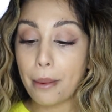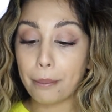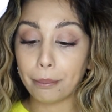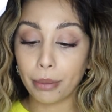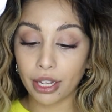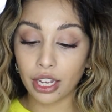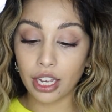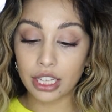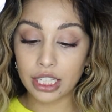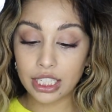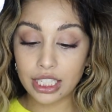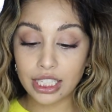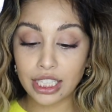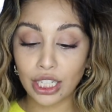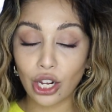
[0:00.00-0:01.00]
But this
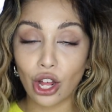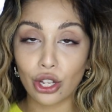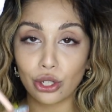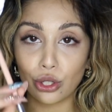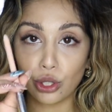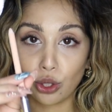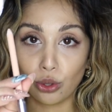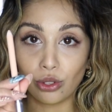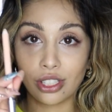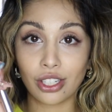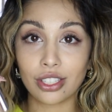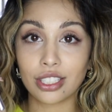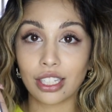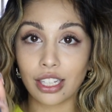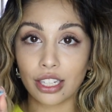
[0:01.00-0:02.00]
is in the color nude.
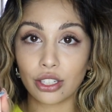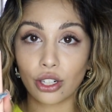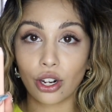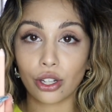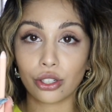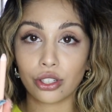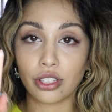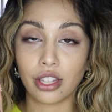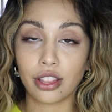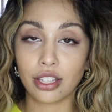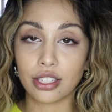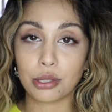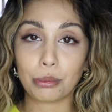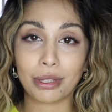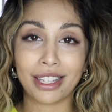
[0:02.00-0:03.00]
There's a lighter color than
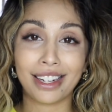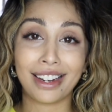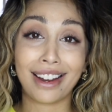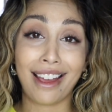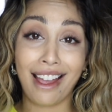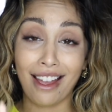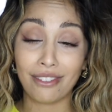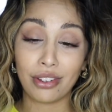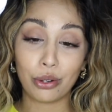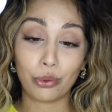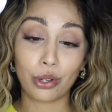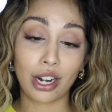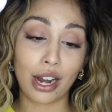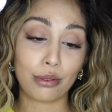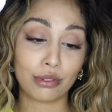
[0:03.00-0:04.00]
this, but they didn't have it
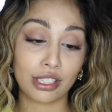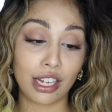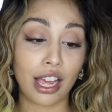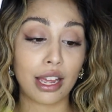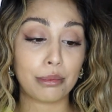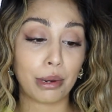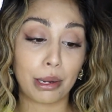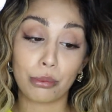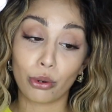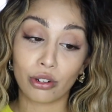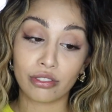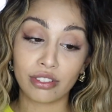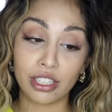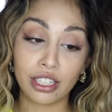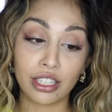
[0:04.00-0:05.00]
where I was at in my
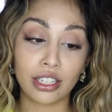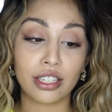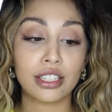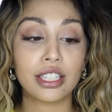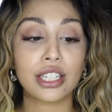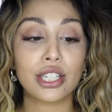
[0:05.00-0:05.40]
Morphe here.